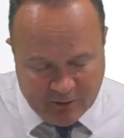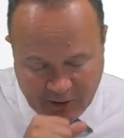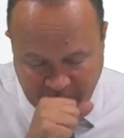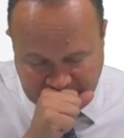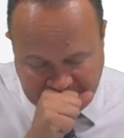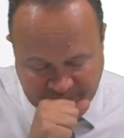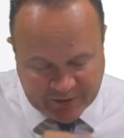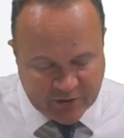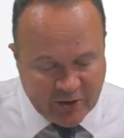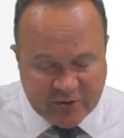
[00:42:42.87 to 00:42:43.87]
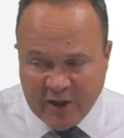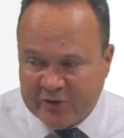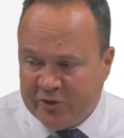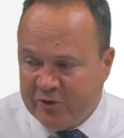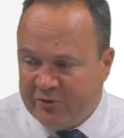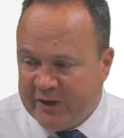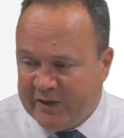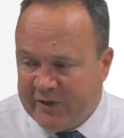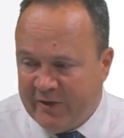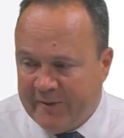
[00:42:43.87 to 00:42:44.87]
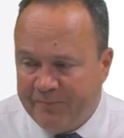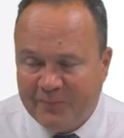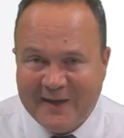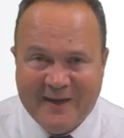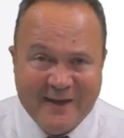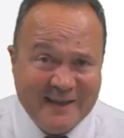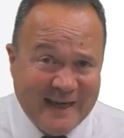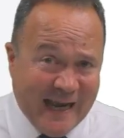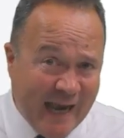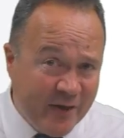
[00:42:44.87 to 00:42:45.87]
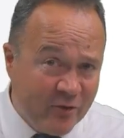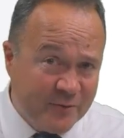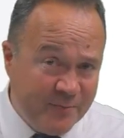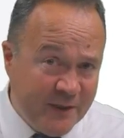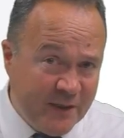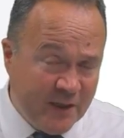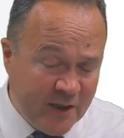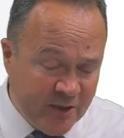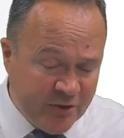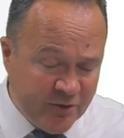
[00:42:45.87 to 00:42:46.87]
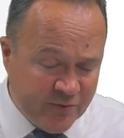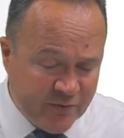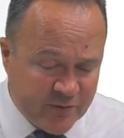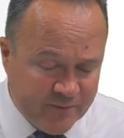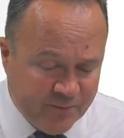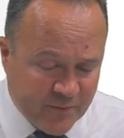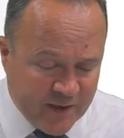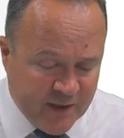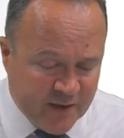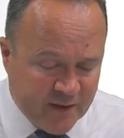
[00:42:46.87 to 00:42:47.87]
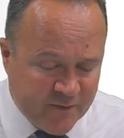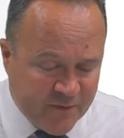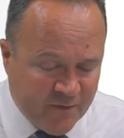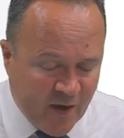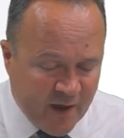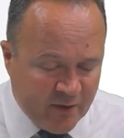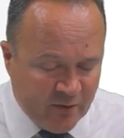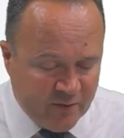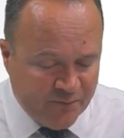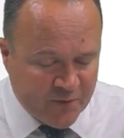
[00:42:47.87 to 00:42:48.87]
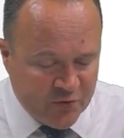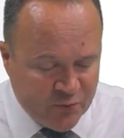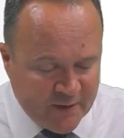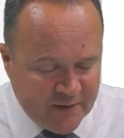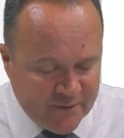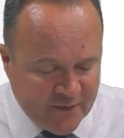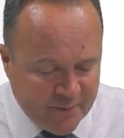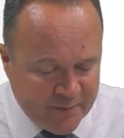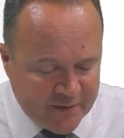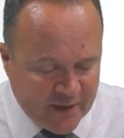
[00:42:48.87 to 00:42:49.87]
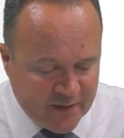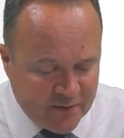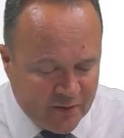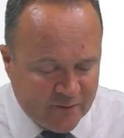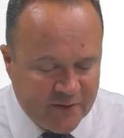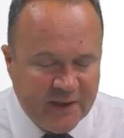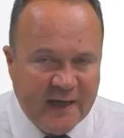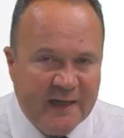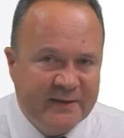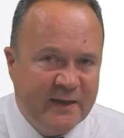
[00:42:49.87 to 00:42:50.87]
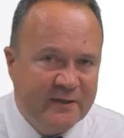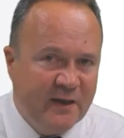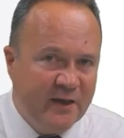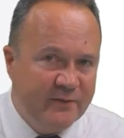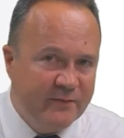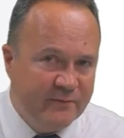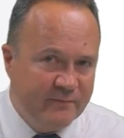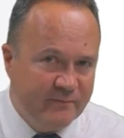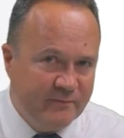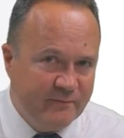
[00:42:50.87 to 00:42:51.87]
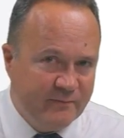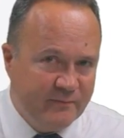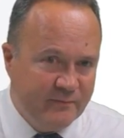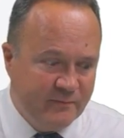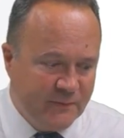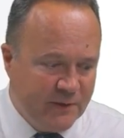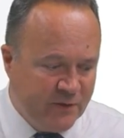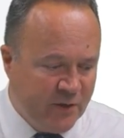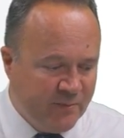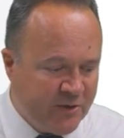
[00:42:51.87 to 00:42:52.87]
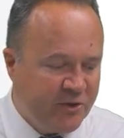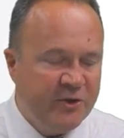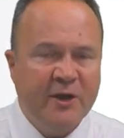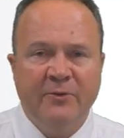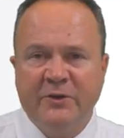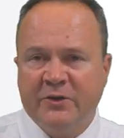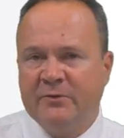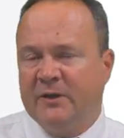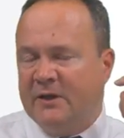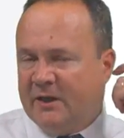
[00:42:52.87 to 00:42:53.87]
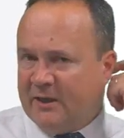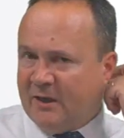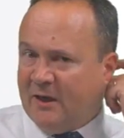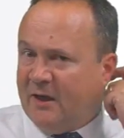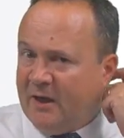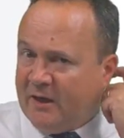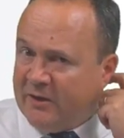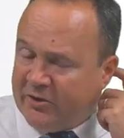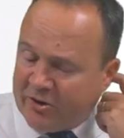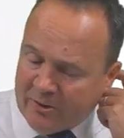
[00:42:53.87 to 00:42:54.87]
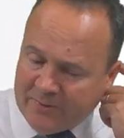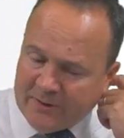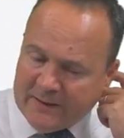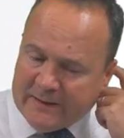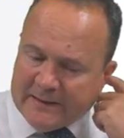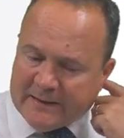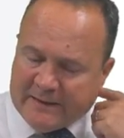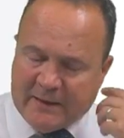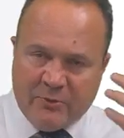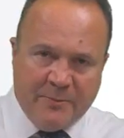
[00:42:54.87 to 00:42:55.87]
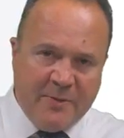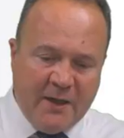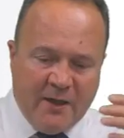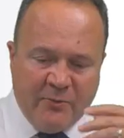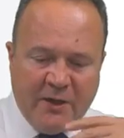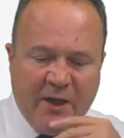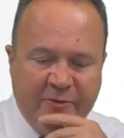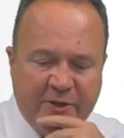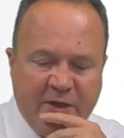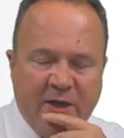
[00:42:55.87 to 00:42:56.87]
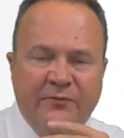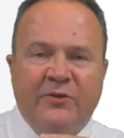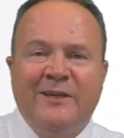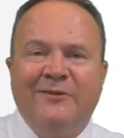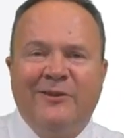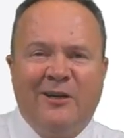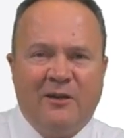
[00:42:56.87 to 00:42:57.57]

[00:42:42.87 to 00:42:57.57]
Excuse me. So those last two criteria cannot be used in the final 25% of the asset's life. So imagine you go into a car hire shop. You say, I want to hire a car for 1.5 years.